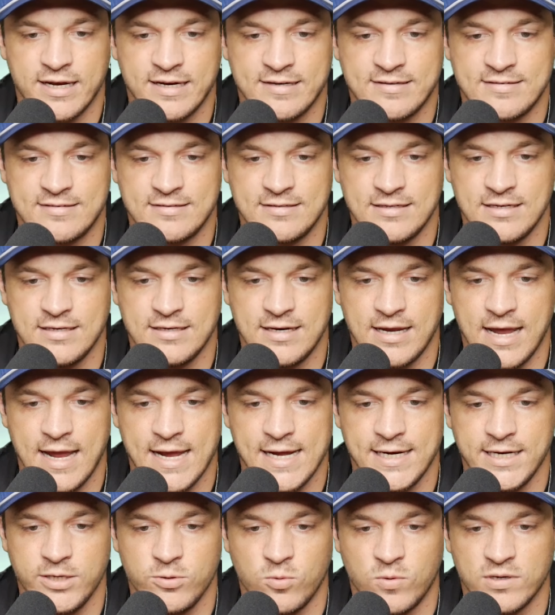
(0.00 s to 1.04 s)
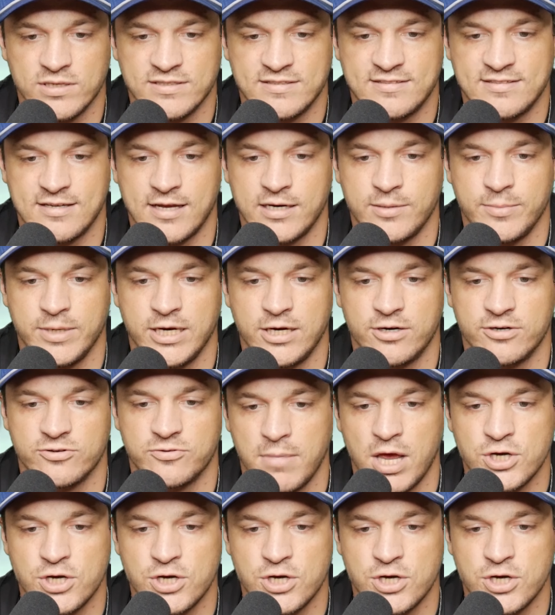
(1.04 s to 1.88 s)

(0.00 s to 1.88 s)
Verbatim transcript: exceed 81 centimeters,